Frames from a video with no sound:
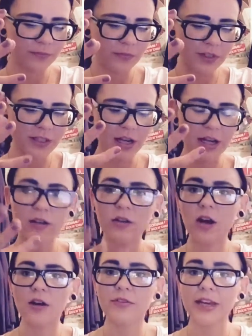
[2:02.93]
style
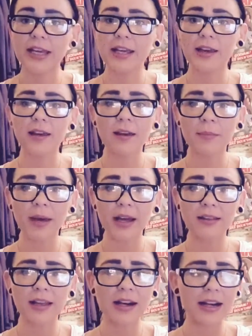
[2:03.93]
of inking
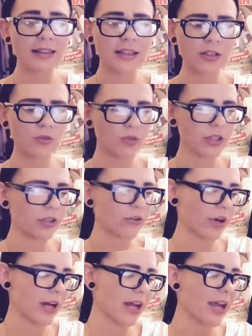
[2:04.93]
back then. I think it's really
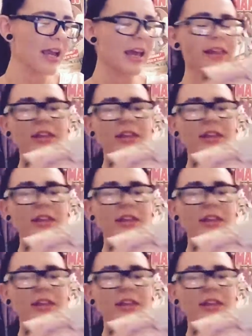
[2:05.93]
great. And